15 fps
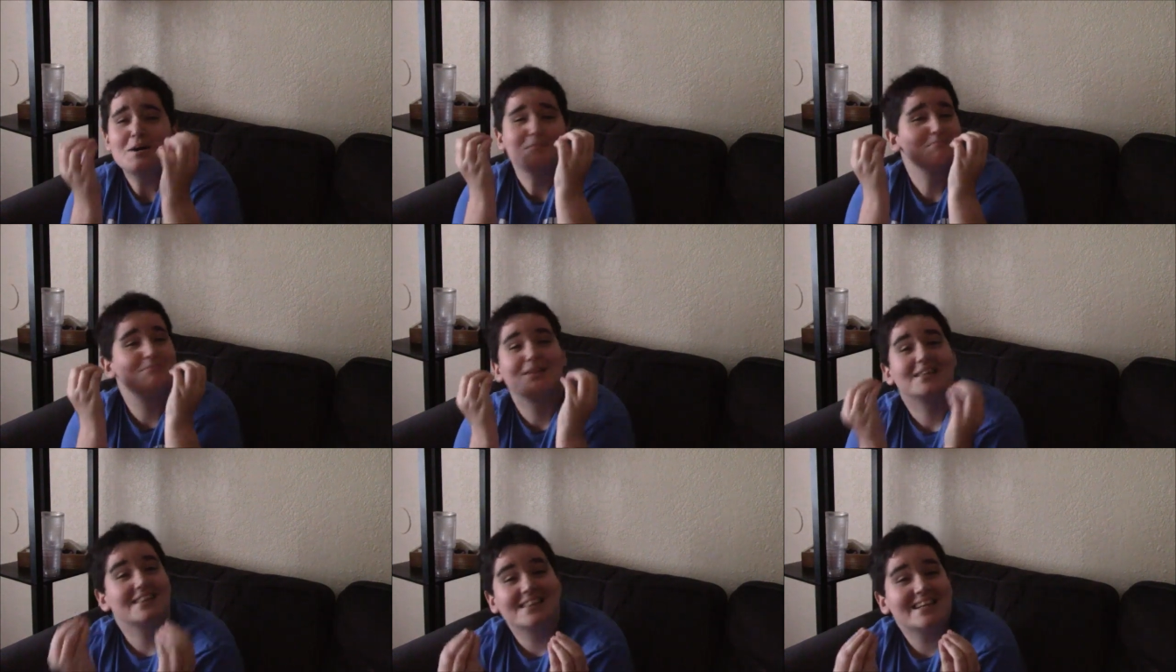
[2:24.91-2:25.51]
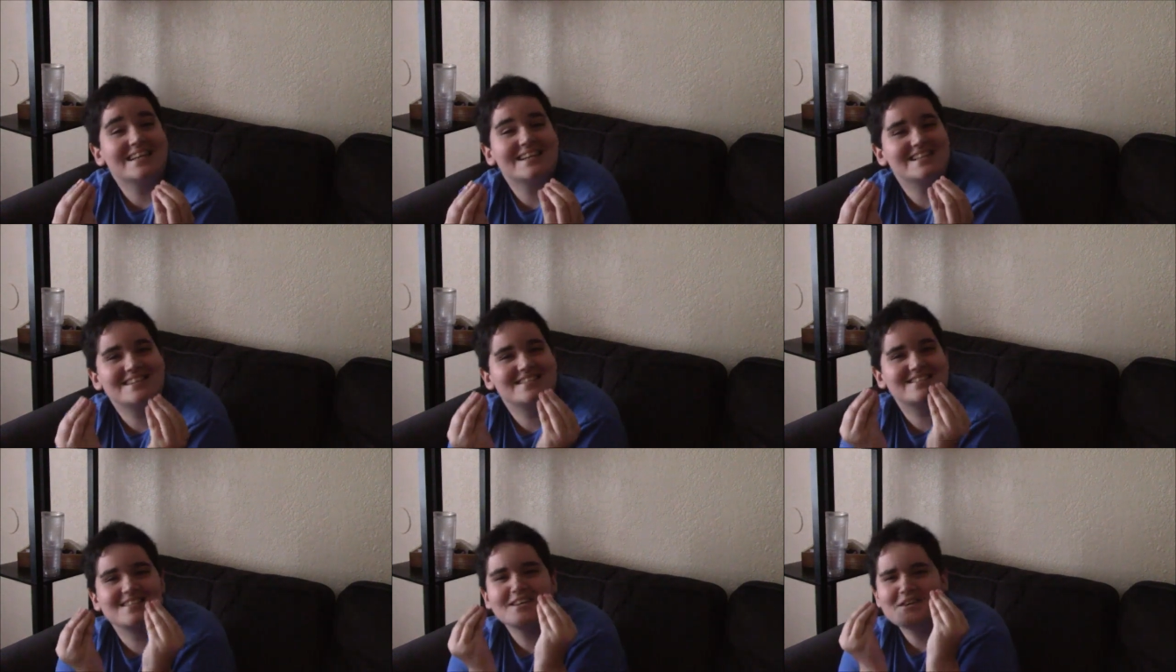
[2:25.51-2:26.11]

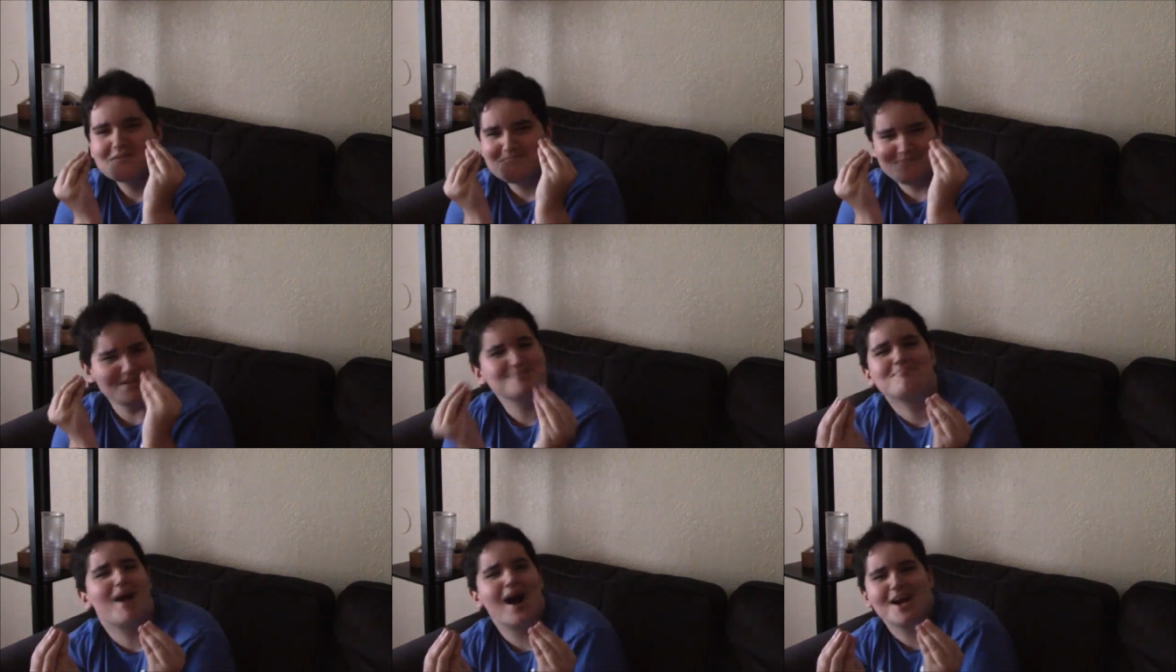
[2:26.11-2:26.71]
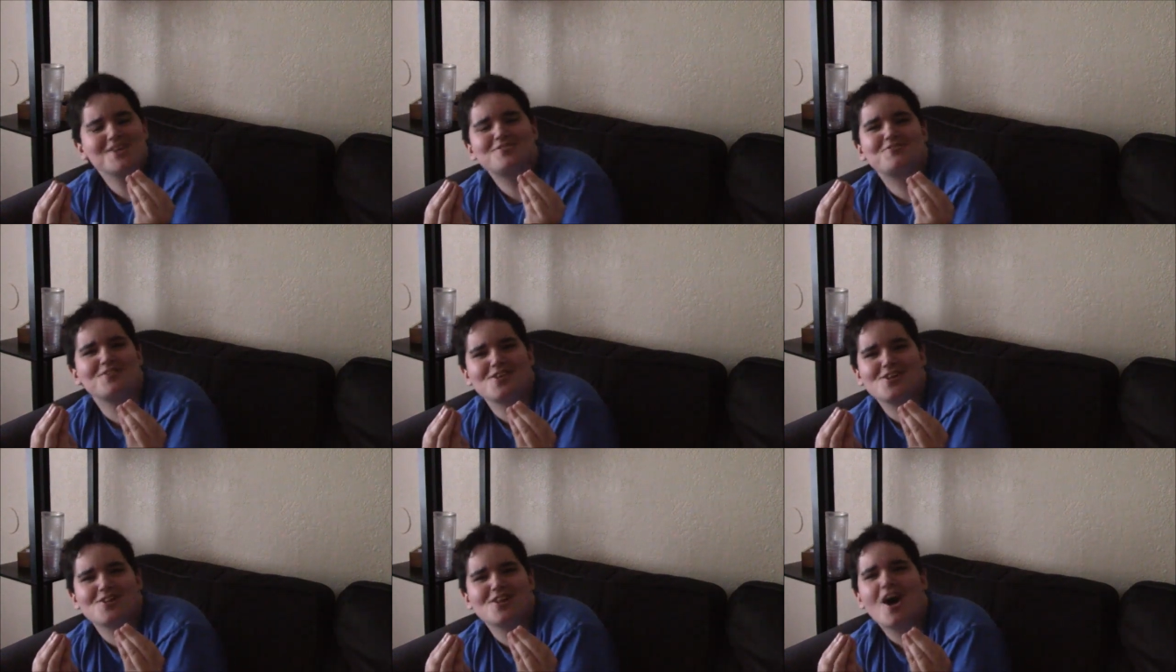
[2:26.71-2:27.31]
Please be
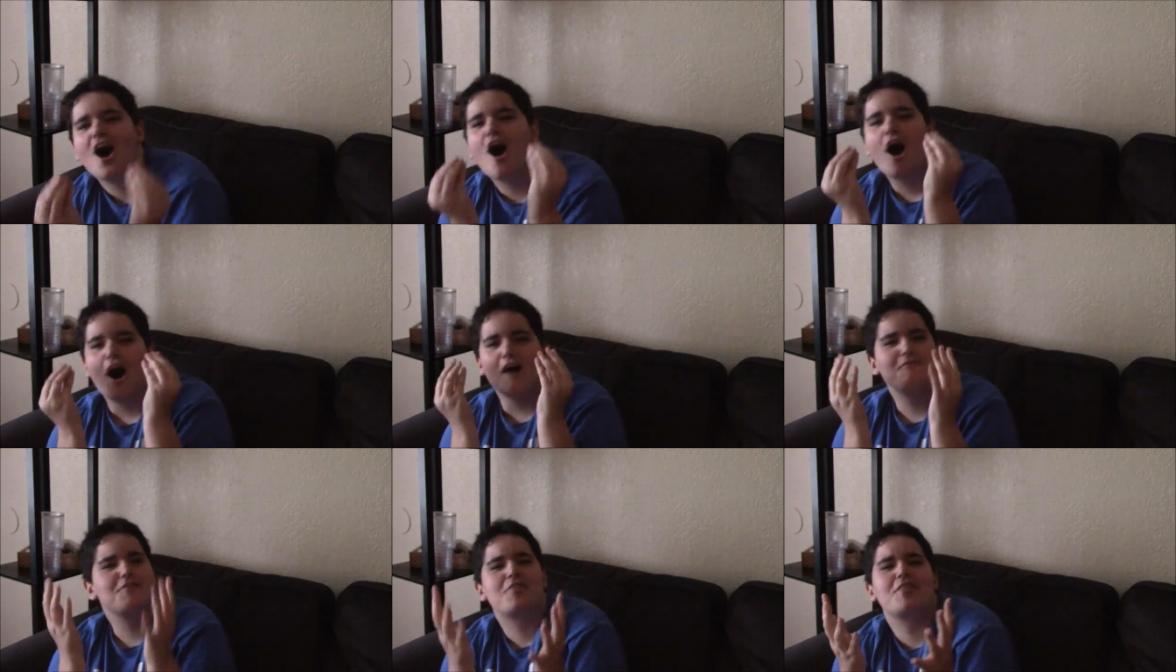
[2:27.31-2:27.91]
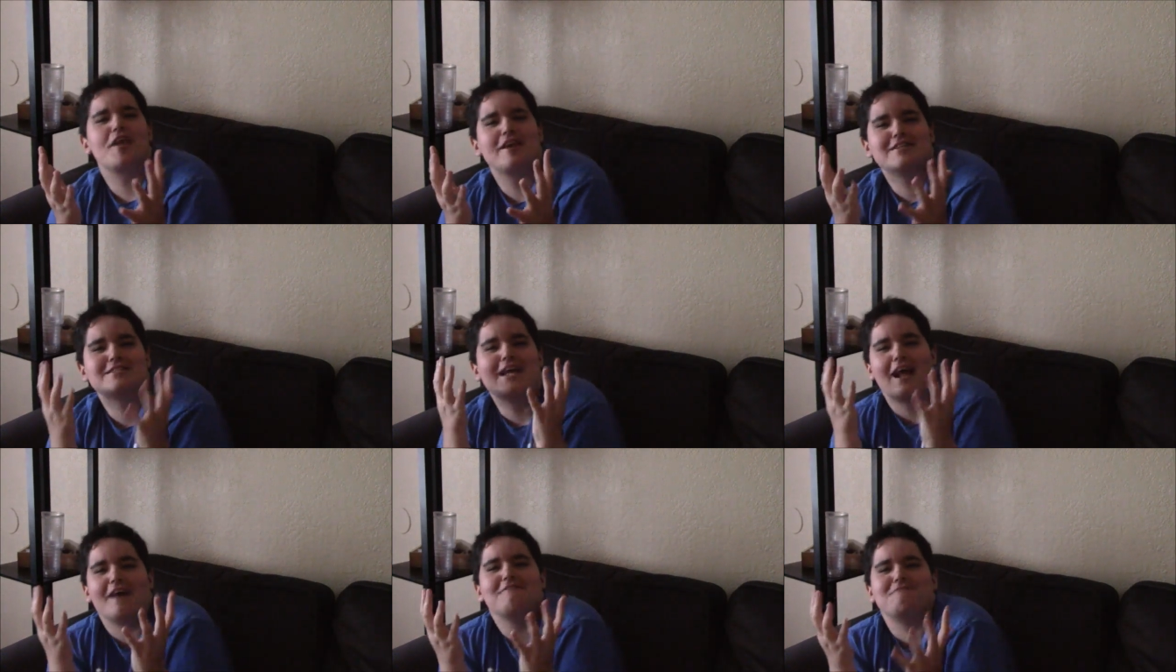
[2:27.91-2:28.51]
mindful of the things
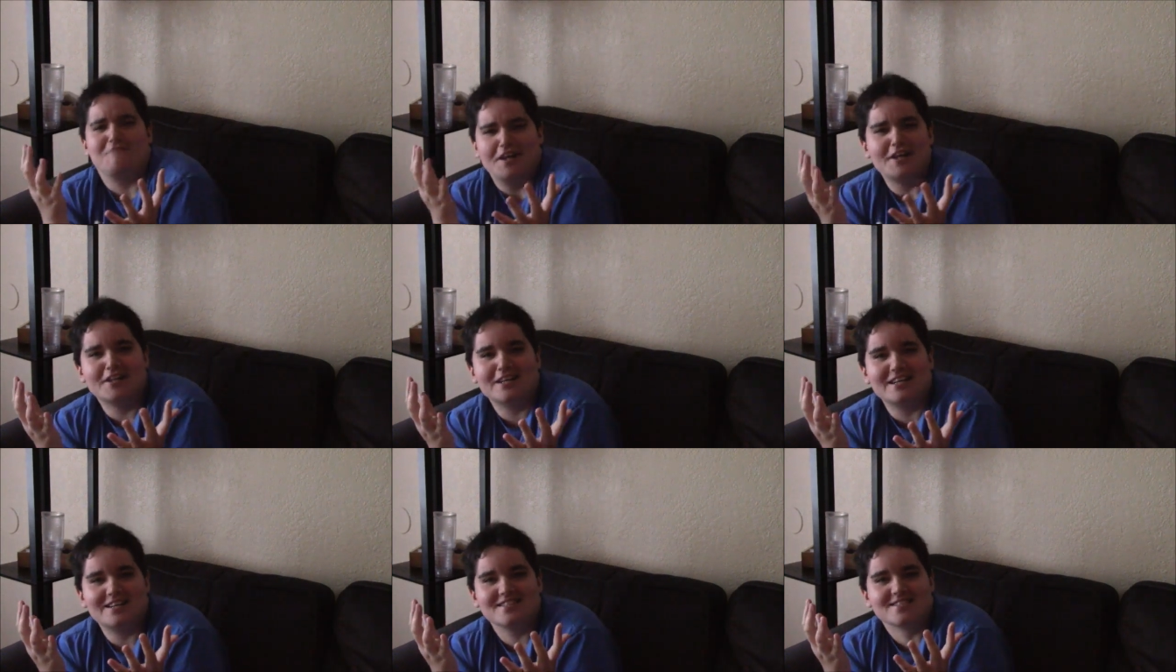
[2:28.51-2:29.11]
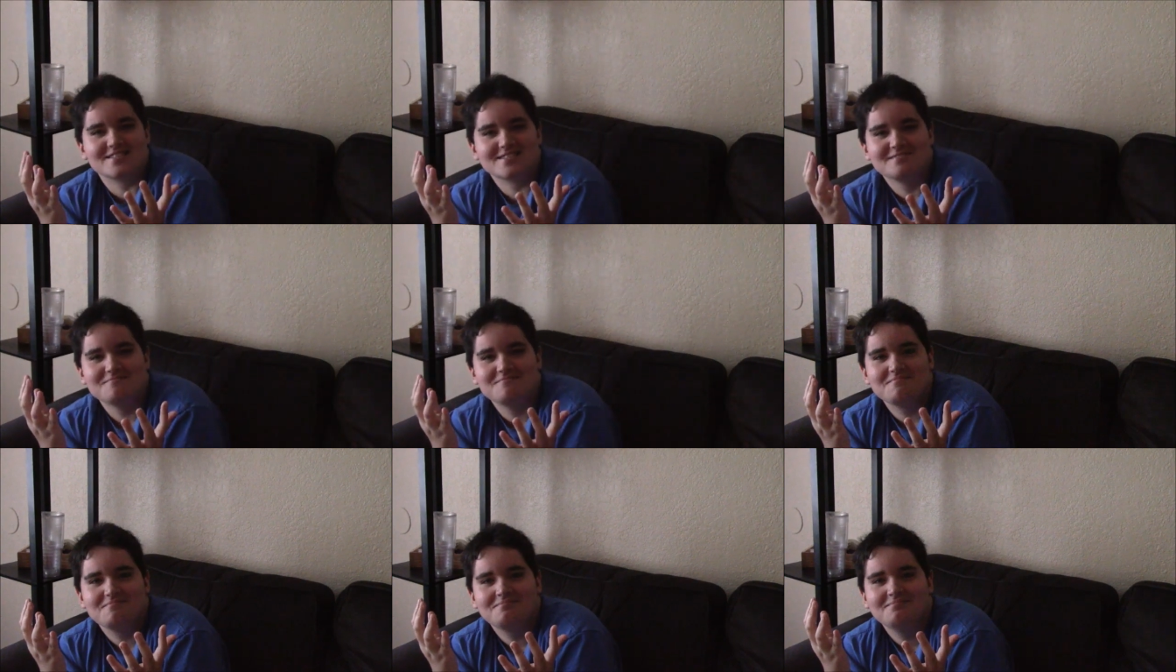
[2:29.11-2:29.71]
that have feelings.
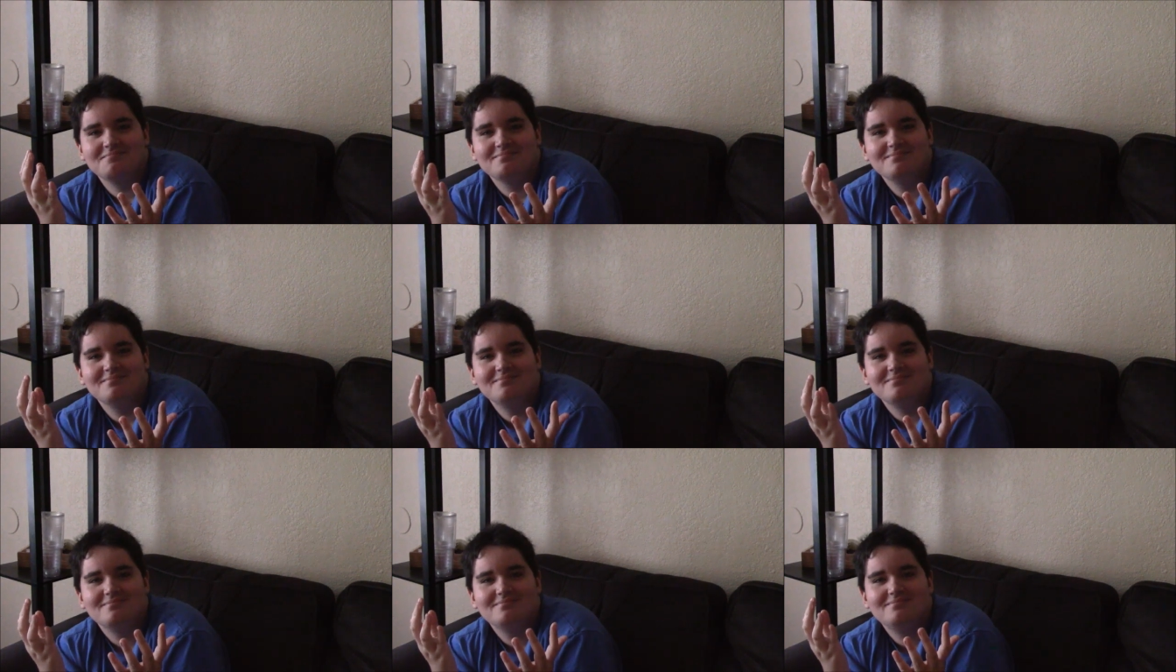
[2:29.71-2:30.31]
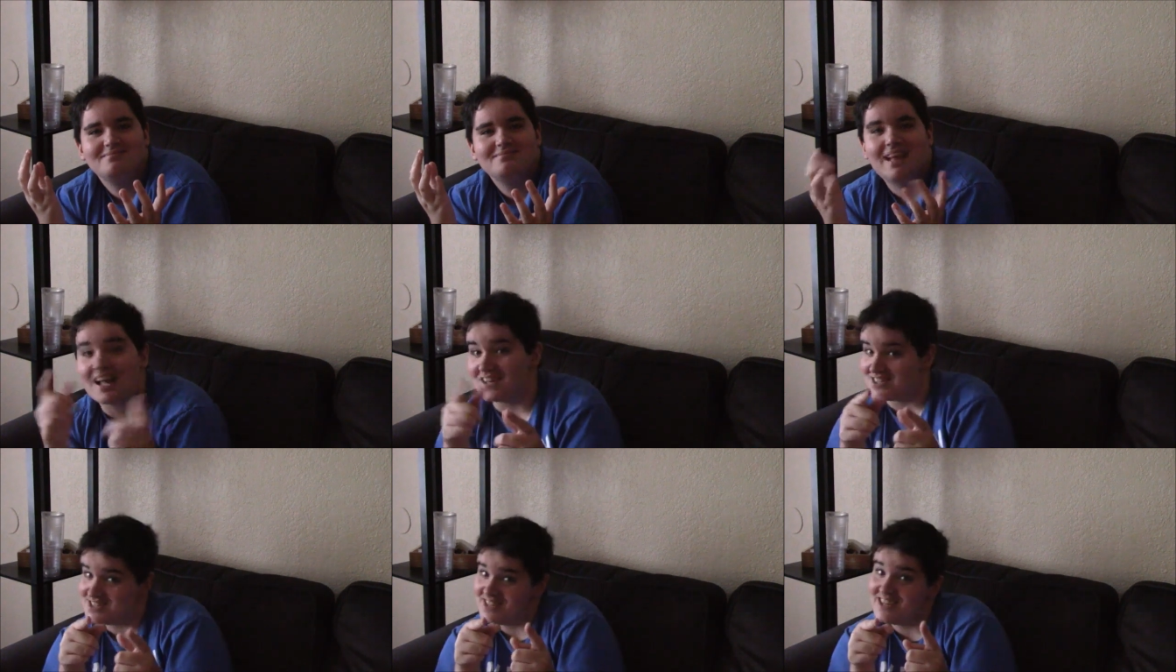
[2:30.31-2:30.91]
And
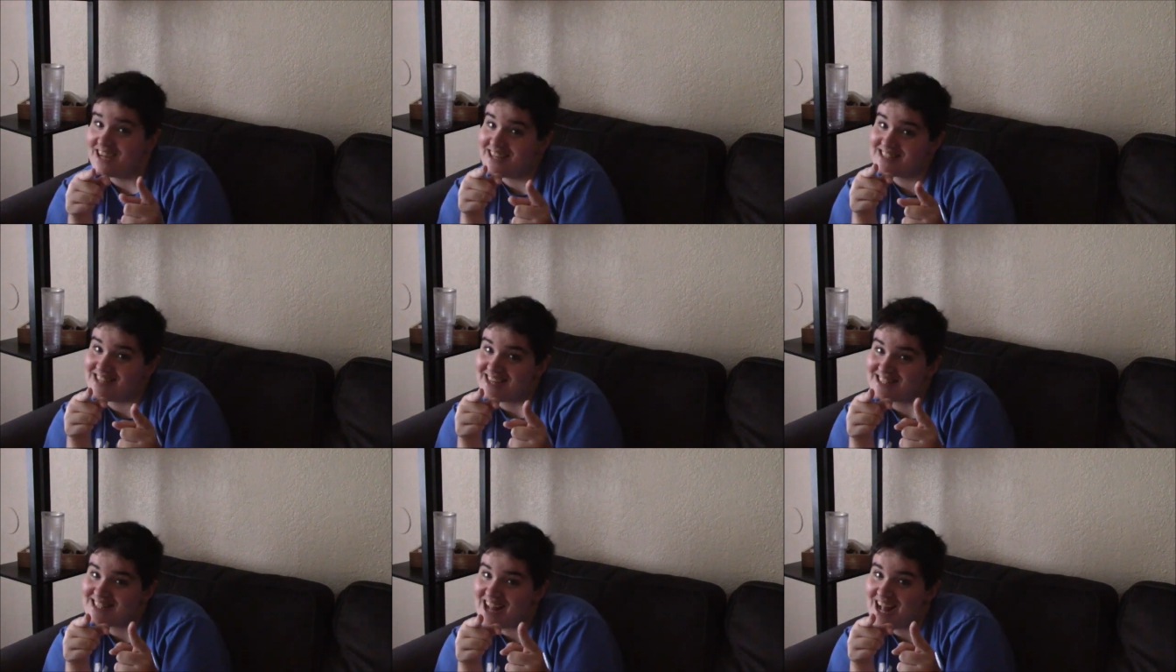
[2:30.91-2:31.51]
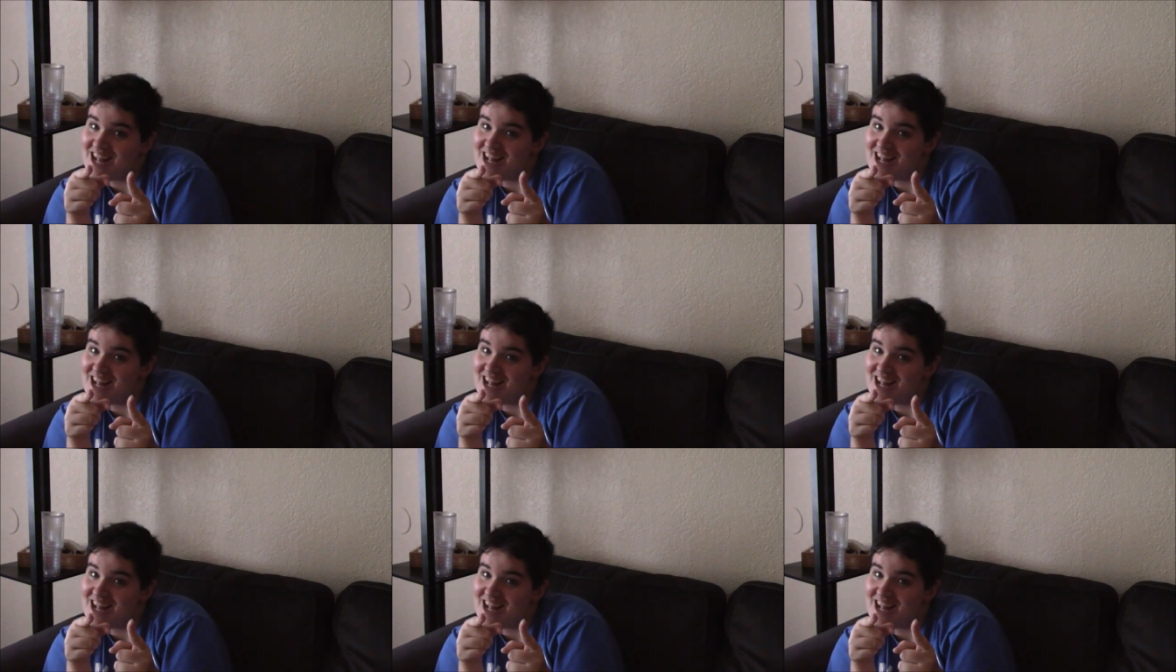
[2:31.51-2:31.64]
I'll see you guys next time.